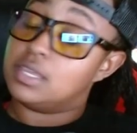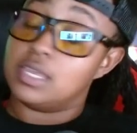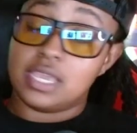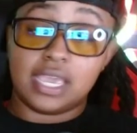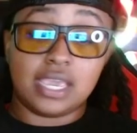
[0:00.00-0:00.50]

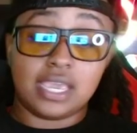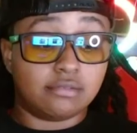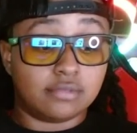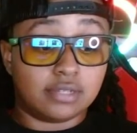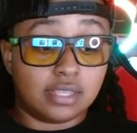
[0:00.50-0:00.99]
And
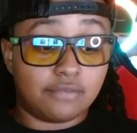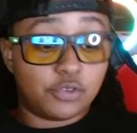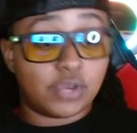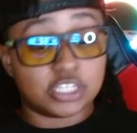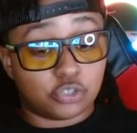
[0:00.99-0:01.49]
if you
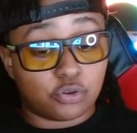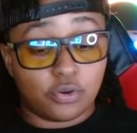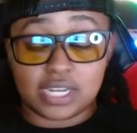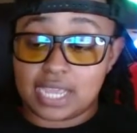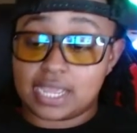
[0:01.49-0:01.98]
got your
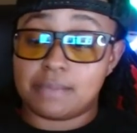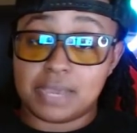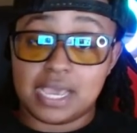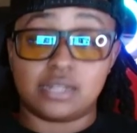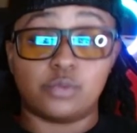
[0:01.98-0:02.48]
coin and I got
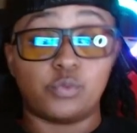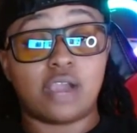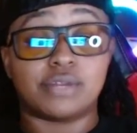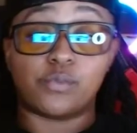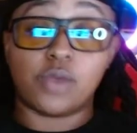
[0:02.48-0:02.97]
mine and we
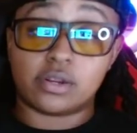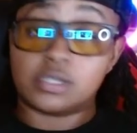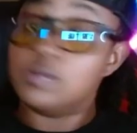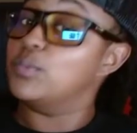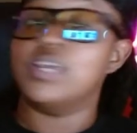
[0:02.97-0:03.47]
already
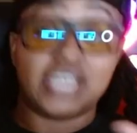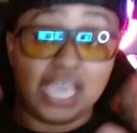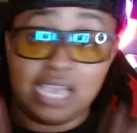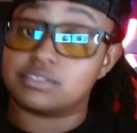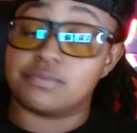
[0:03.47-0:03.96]
worked, we can
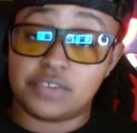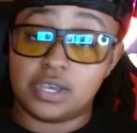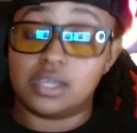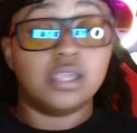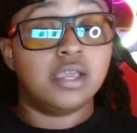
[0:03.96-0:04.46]
have some
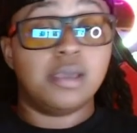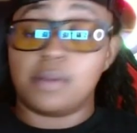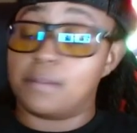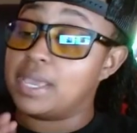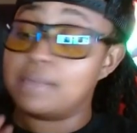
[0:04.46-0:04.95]
fun.
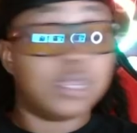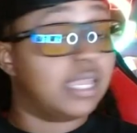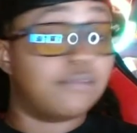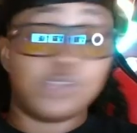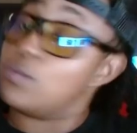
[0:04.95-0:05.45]
But baby,
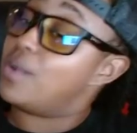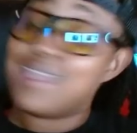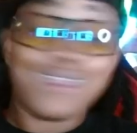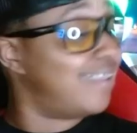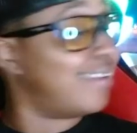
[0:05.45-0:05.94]
if you
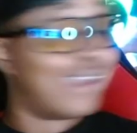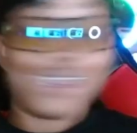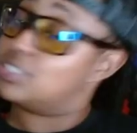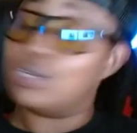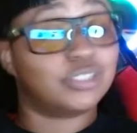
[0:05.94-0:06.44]
ain't
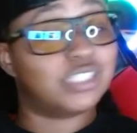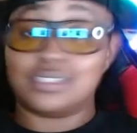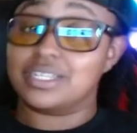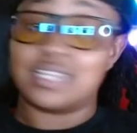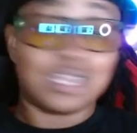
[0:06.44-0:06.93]
got your shit
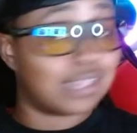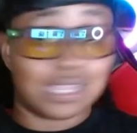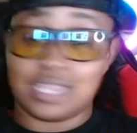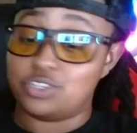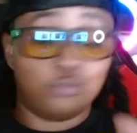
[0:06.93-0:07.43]
together
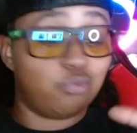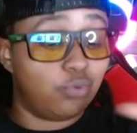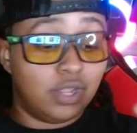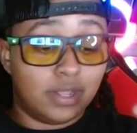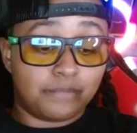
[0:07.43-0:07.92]
and you
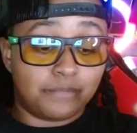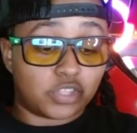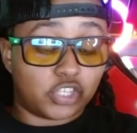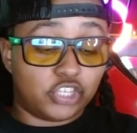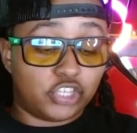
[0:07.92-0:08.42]

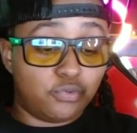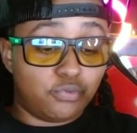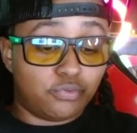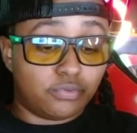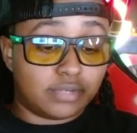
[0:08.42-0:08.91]

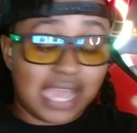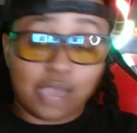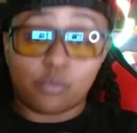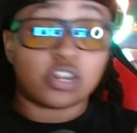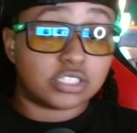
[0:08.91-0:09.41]

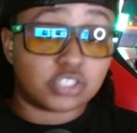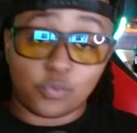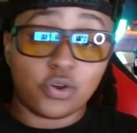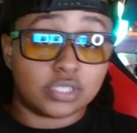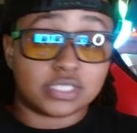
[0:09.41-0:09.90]
not working
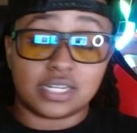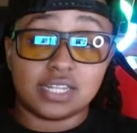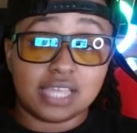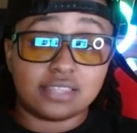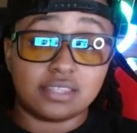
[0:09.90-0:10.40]
towards it or
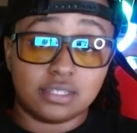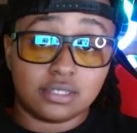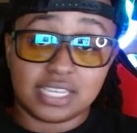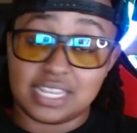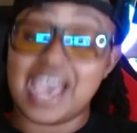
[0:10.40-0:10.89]
nothing,
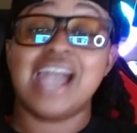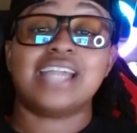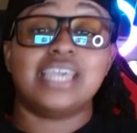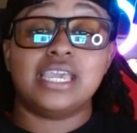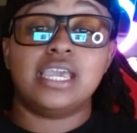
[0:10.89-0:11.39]
and I
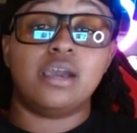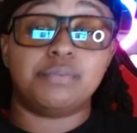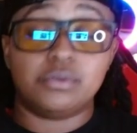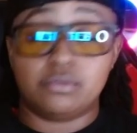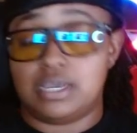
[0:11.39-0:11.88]
can't help
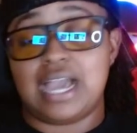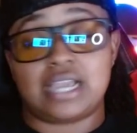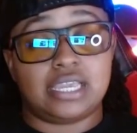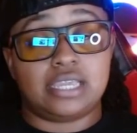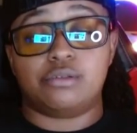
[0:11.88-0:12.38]
you, I
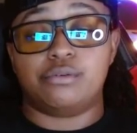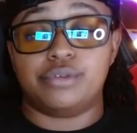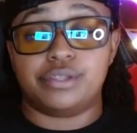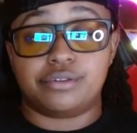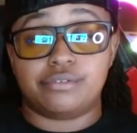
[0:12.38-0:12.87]
can't do
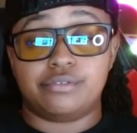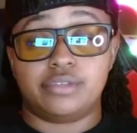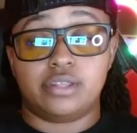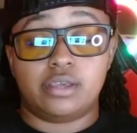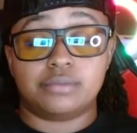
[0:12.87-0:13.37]
it.
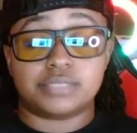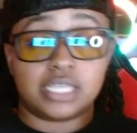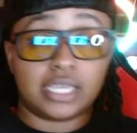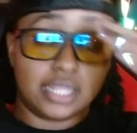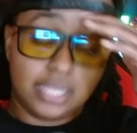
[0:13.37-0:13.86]
You know what I'm
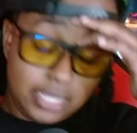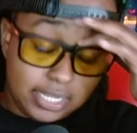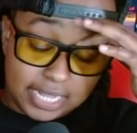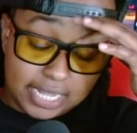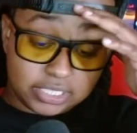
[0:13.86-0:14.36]
saying?
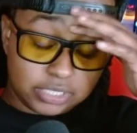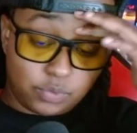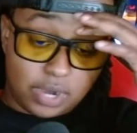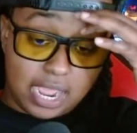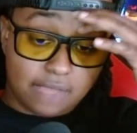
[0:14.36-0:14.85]
That's just
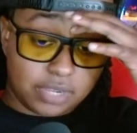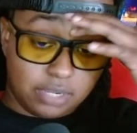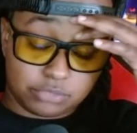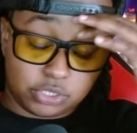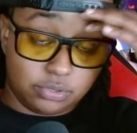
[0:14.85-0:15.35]
where I've
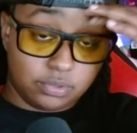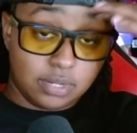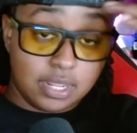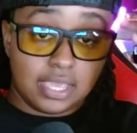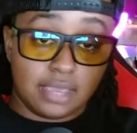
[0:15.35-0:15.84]
come to
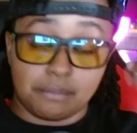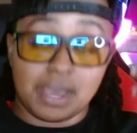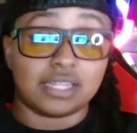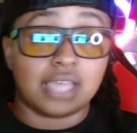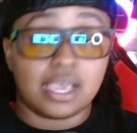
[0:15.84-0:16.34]
in
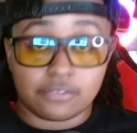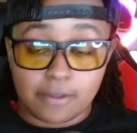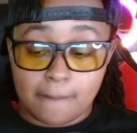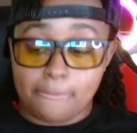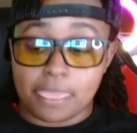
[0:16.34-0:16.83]
my life.
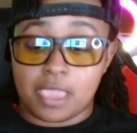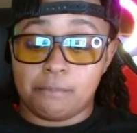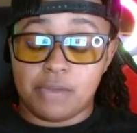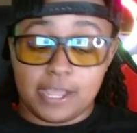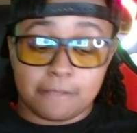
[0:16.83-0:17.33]

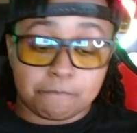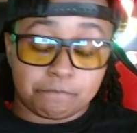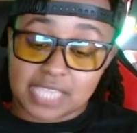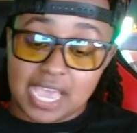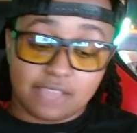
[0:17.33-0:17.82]
But
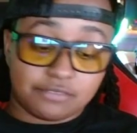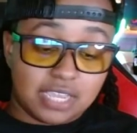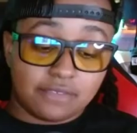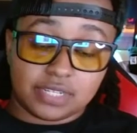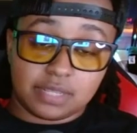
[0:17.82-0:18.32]
I have
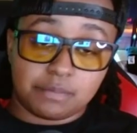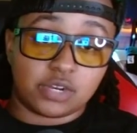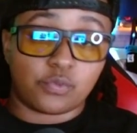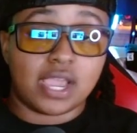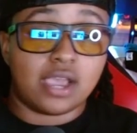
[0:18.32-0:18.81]
definitely been
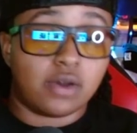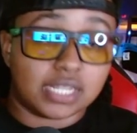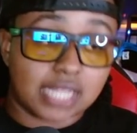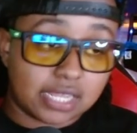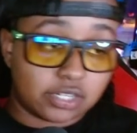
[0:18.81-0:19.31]
around a
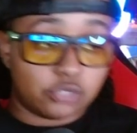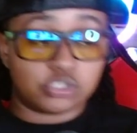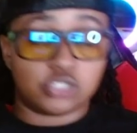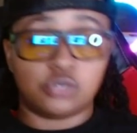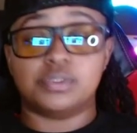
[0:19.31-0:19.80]
lot of
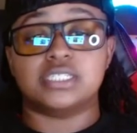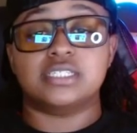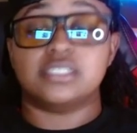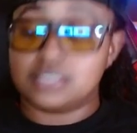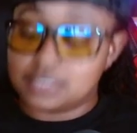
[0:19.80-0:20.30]
YouTubers,
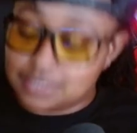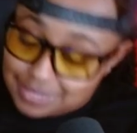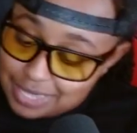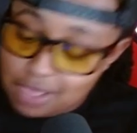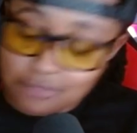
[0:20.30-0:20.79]
and
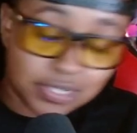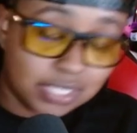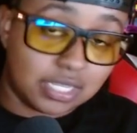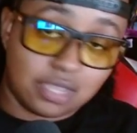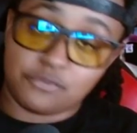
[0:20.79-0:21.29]

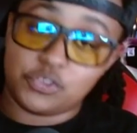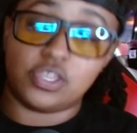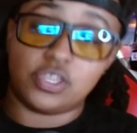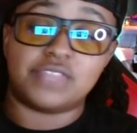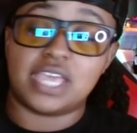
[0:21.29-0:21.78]
definitely
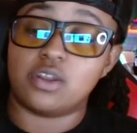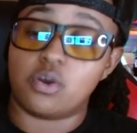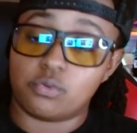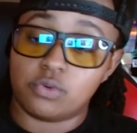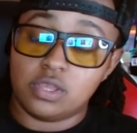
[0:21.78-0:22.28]
if they
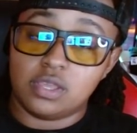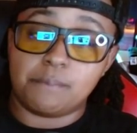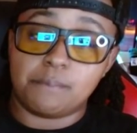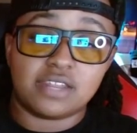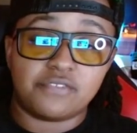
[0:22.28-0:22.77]
don't
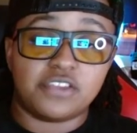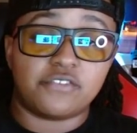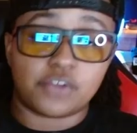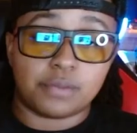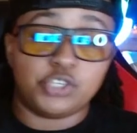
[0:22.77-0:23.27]
benefit
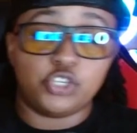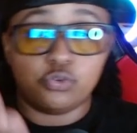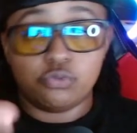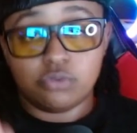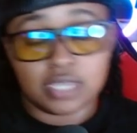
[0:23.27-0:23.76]
from
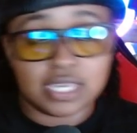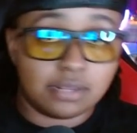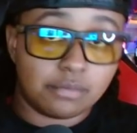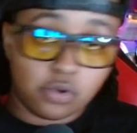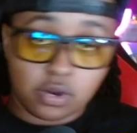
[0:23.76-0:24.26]
you
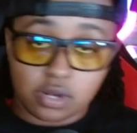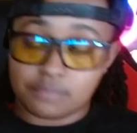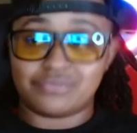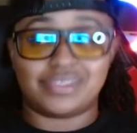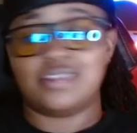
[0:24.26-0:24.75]
anymore,
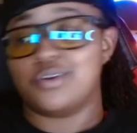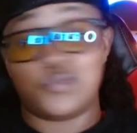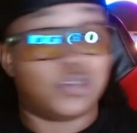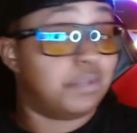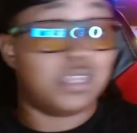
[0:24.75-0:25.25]
they don't
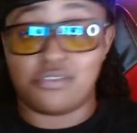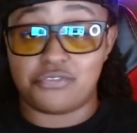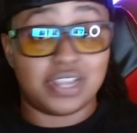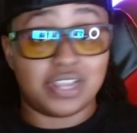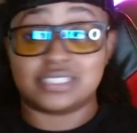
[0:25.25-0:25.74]
want to be your
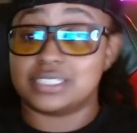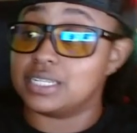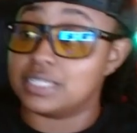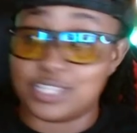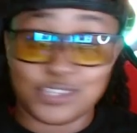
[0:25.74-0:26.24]
friend.
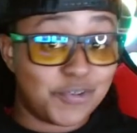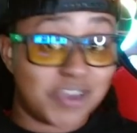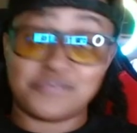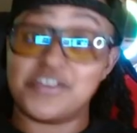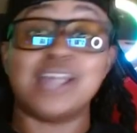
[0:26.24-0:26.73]
Suddenly you
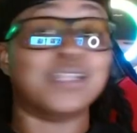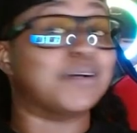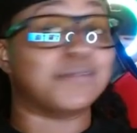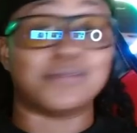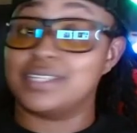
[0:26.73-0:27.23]
unfollowed.